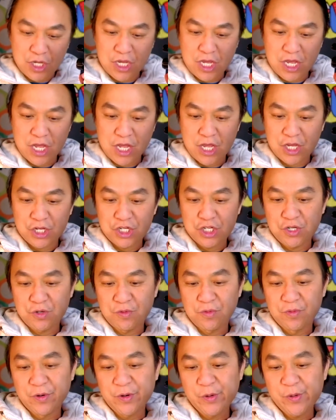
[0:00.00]

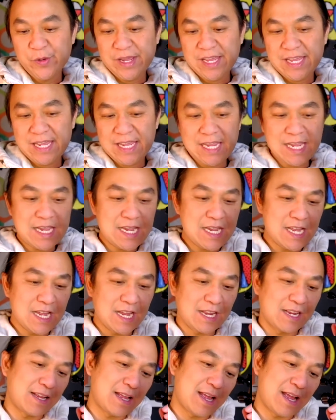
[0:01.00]
Shirui.
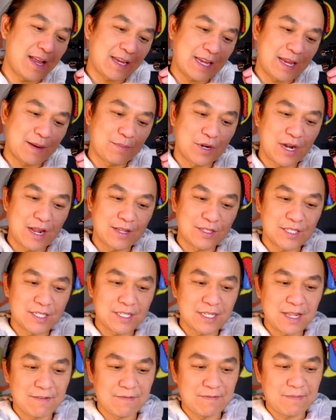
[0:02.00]
I can't pronounce this
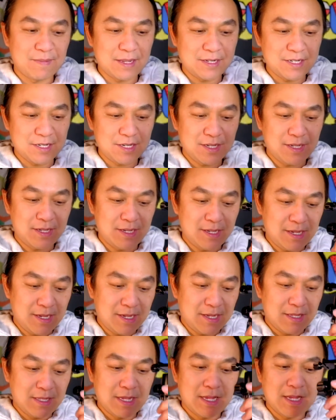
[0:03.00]
stuff, but
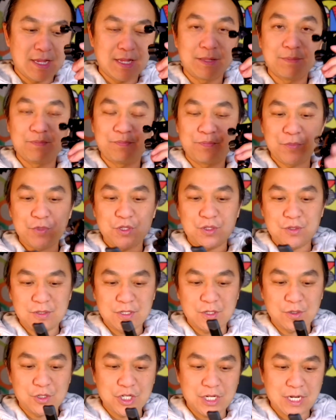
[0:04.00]

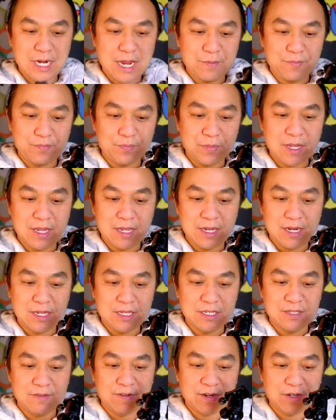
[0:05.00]
so check it out. It
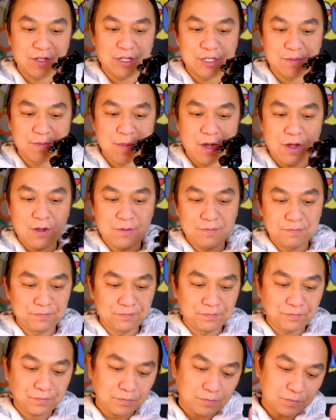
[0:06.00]
is fairly small.
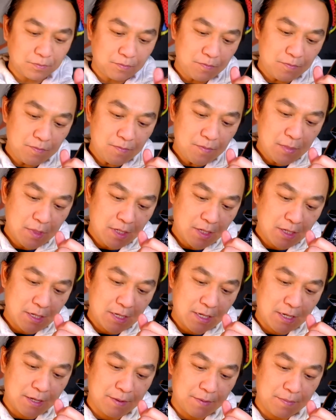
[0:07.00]

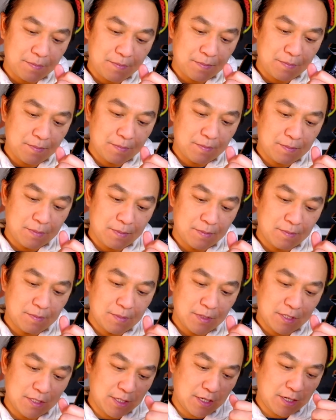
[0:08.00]

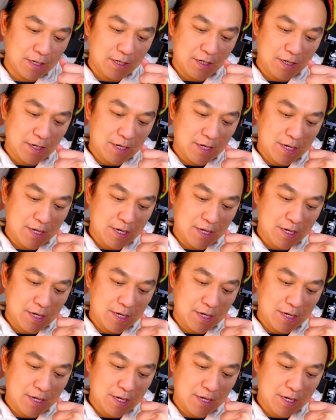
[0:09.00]
Let's see.